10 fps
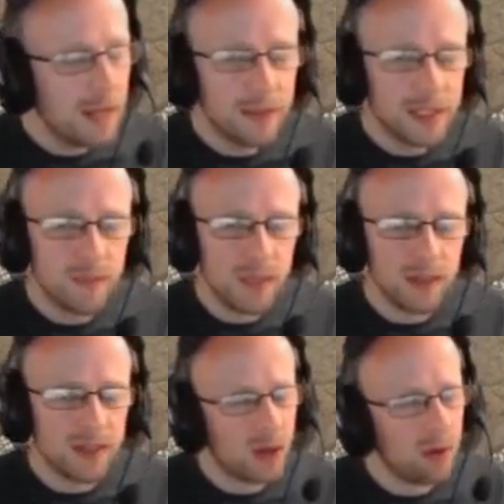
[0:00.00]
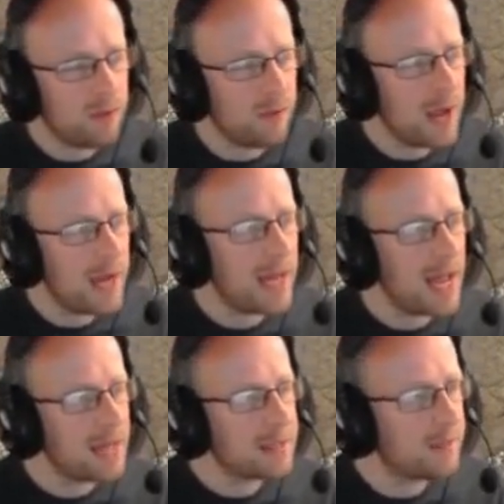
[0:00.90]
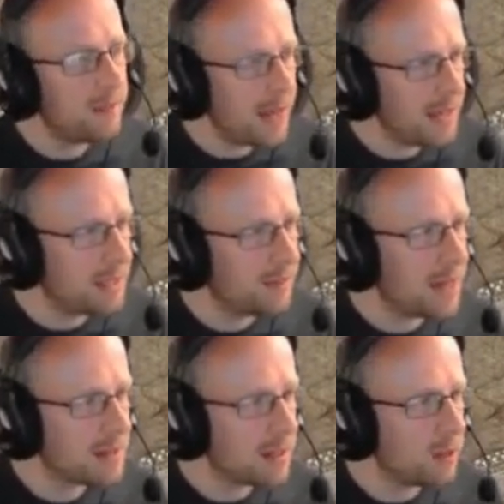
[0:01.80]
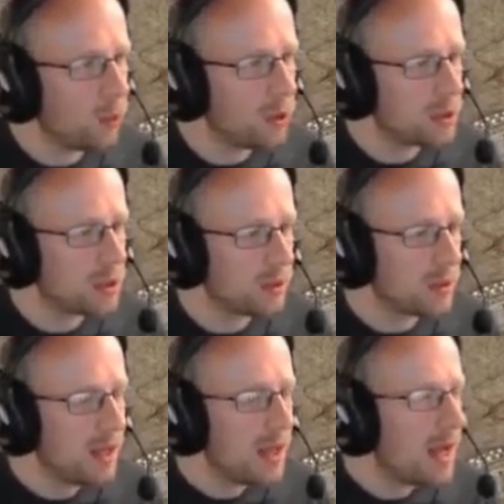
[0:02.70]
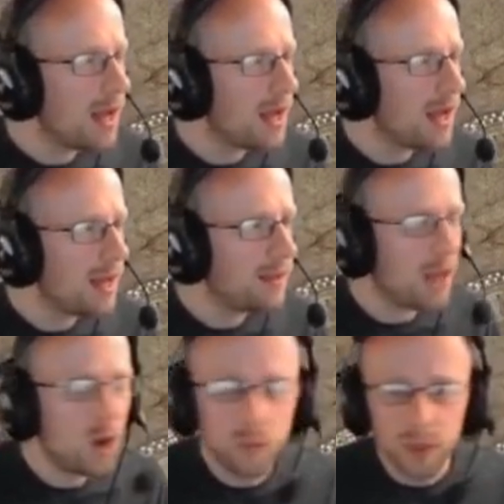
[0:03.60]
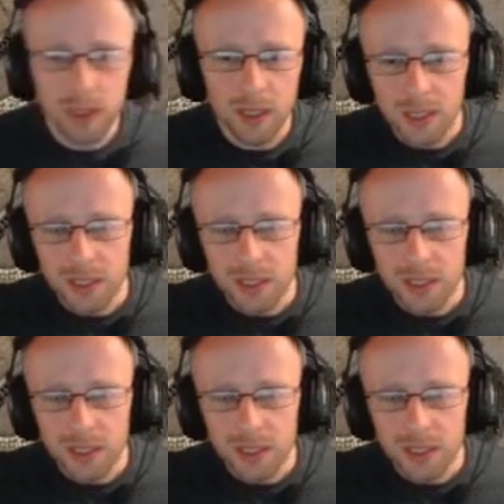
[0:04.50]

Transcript: This meaning they're not firing as effective as they would do uh, in the open.